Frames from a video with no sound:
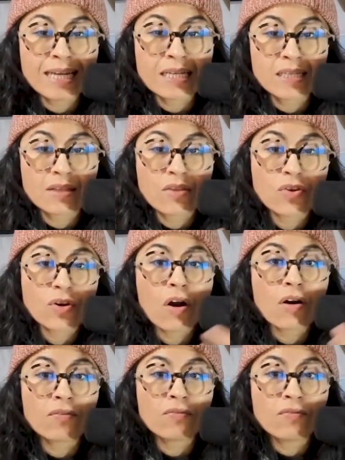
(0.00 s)
idea that there
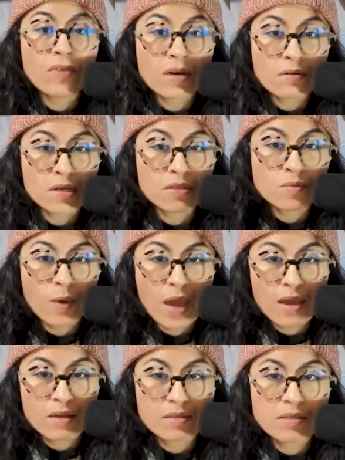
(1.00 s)
are various
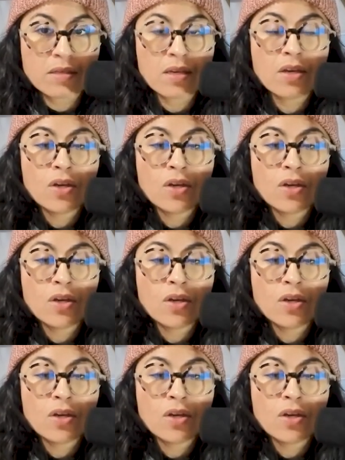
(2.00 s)
ways